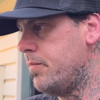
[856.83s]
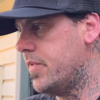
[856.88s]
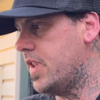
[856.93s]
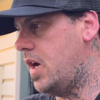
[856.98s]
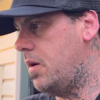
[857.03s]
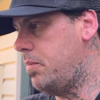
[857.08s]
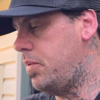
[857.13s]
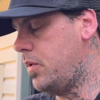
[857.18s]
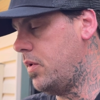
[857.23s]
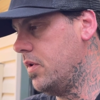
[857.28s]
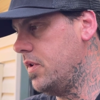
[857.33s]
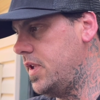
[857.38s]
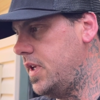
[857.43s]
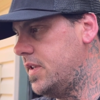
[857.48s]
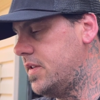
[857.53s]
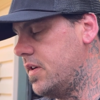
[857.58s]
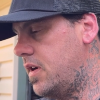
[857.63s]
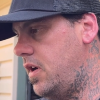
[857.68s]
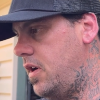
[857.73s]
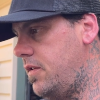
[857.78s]
I'll pull
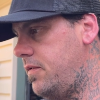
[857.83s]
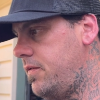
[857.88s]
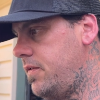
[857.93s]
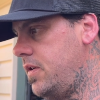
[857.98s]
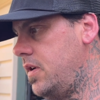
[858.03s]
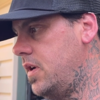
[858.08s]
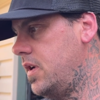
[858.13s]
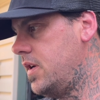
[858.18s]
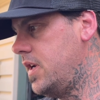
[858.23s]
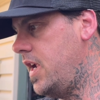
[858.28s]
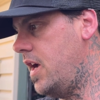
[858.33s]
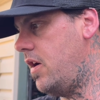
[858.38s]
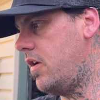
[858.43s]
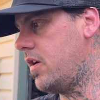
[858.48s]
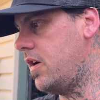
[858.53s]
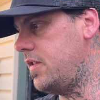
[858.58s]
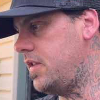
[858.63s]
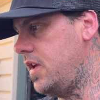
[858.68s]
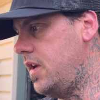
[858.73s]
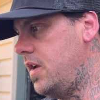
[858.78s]
this off. Now I've
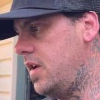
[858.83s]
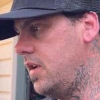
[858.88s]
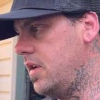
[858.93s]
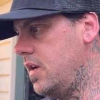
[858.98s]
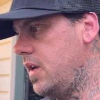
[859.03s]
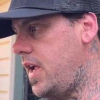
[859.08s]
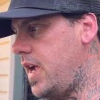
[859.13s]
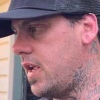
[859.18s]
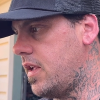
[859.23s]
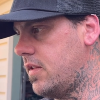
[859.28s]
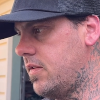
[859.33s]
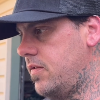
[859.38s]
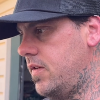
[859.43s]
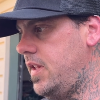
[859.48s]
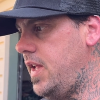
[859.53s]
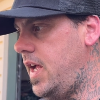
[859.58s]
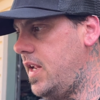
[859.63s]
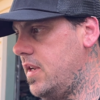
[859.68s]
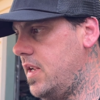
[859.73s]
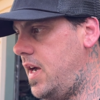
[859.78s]
got the length for
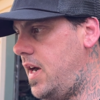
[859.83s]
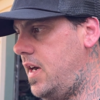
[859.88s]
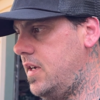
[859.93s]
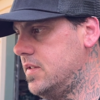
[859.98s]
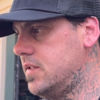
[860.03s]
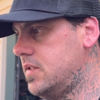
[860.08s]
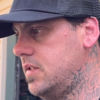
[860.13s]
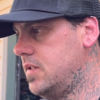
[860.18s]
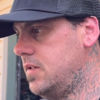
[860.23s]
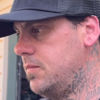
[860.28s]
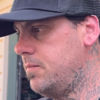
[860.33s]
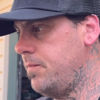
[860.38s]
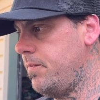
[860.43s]
that last